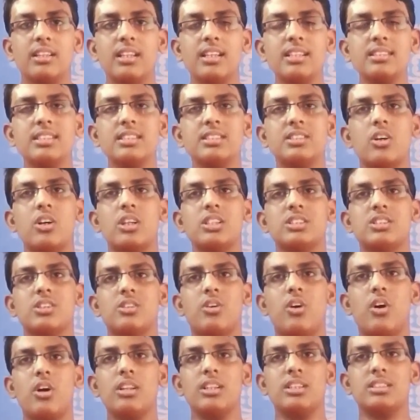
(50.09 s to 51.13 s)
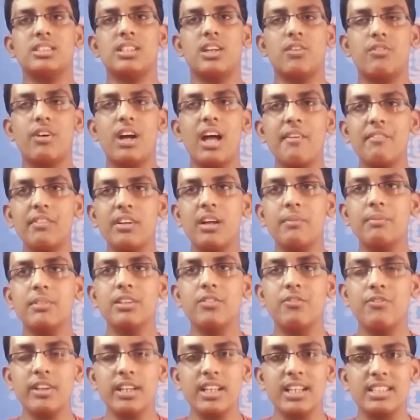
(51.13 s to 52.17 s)
This is also called the survival of the
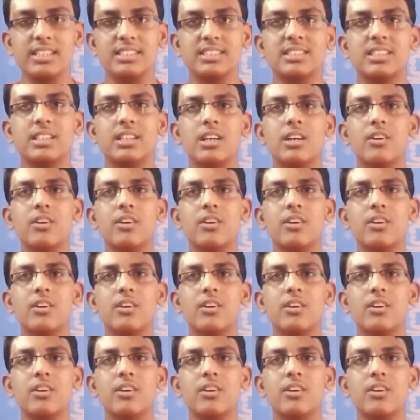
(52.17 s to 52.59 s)
fittest,